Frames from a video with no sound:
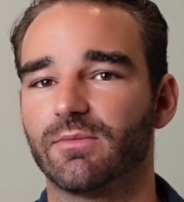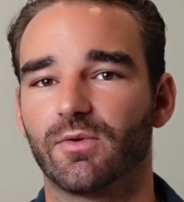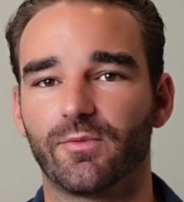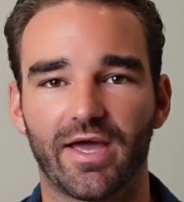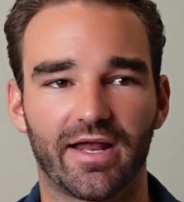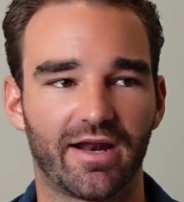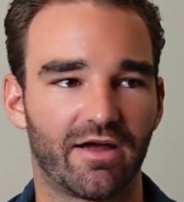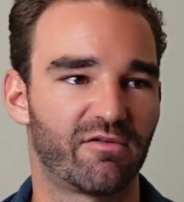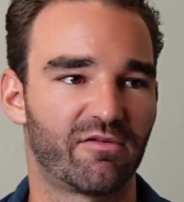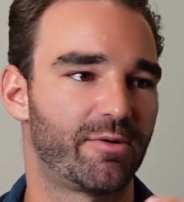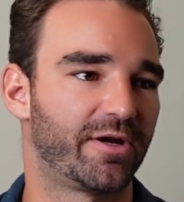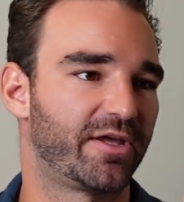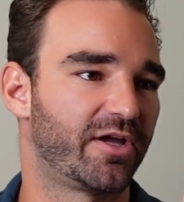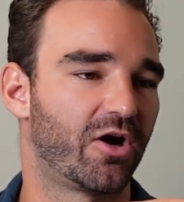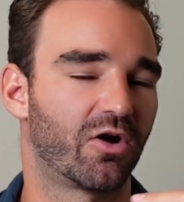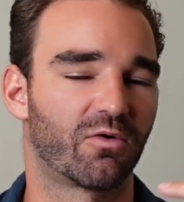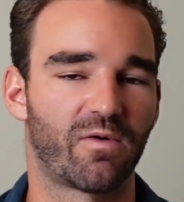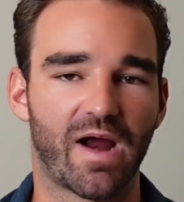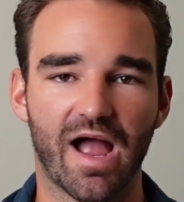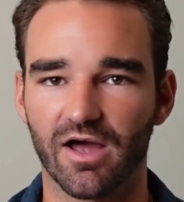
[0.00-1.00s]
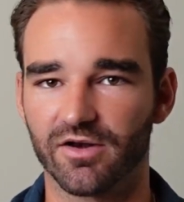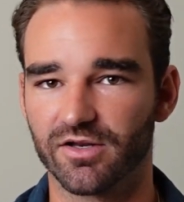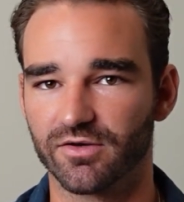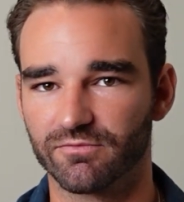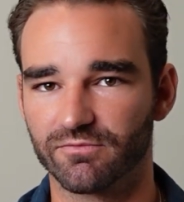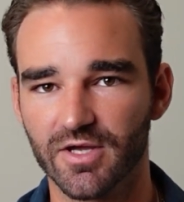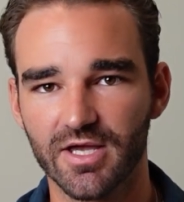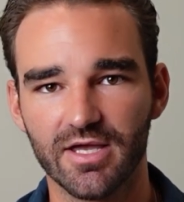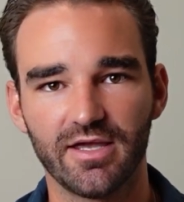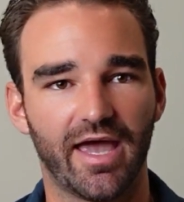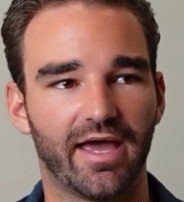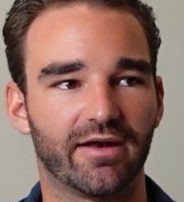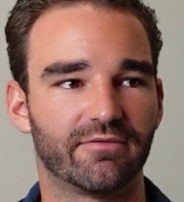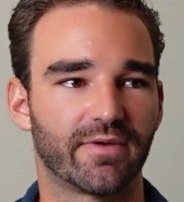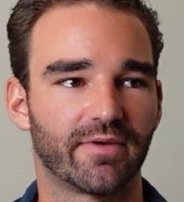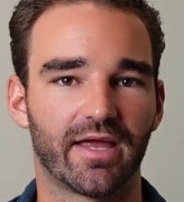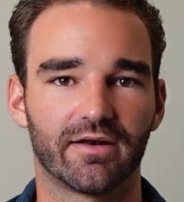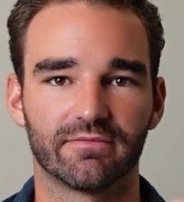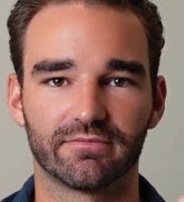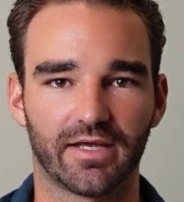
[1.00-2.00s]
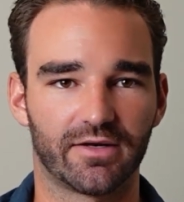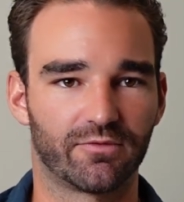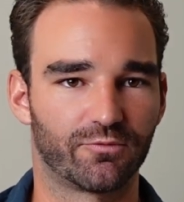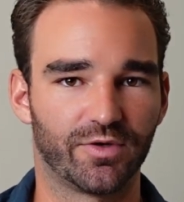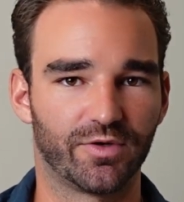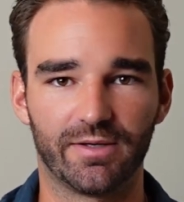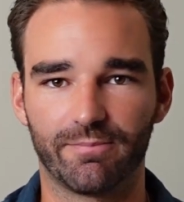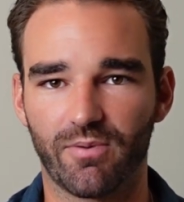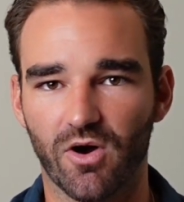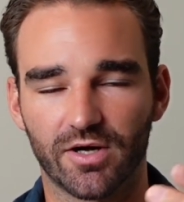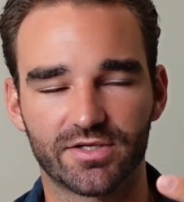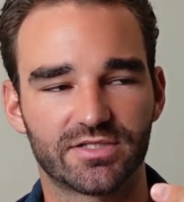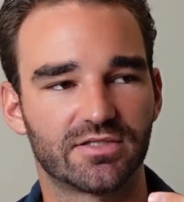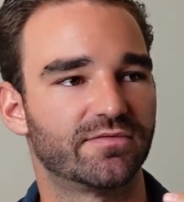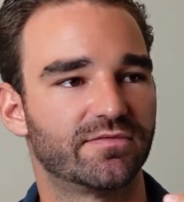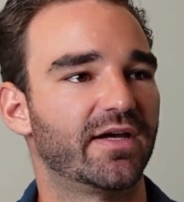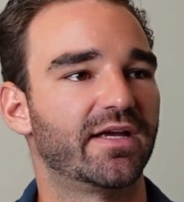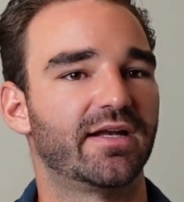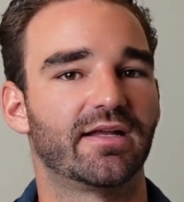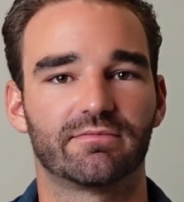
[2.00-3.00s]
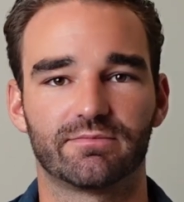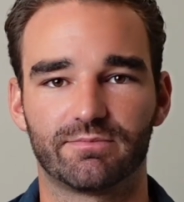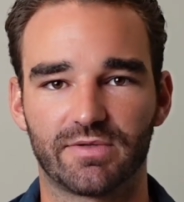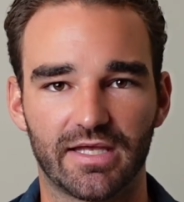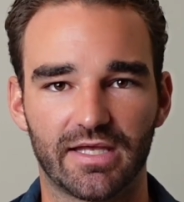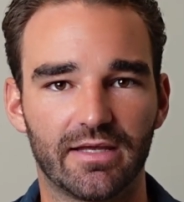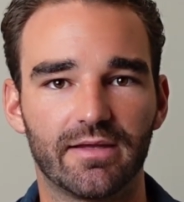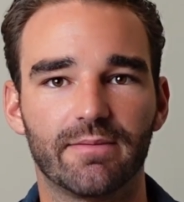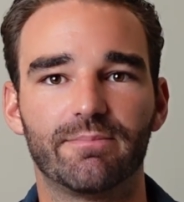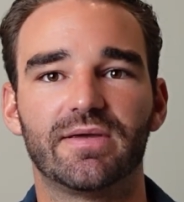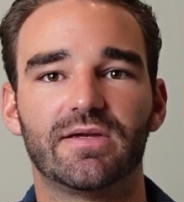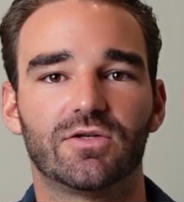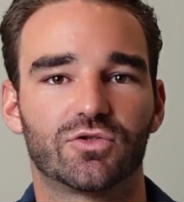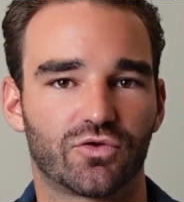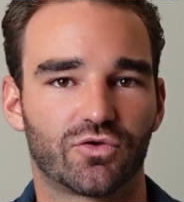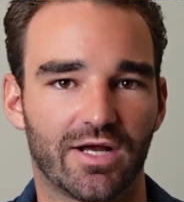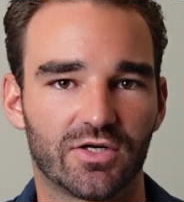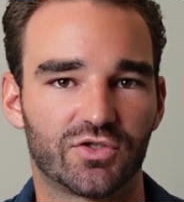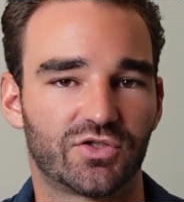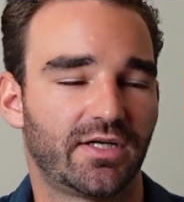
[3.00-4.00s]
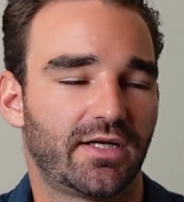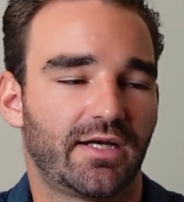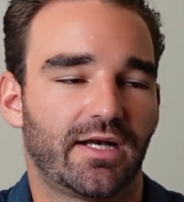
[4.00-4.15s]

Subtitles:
And we had everybody go around and read parts of it and be entrenched in it.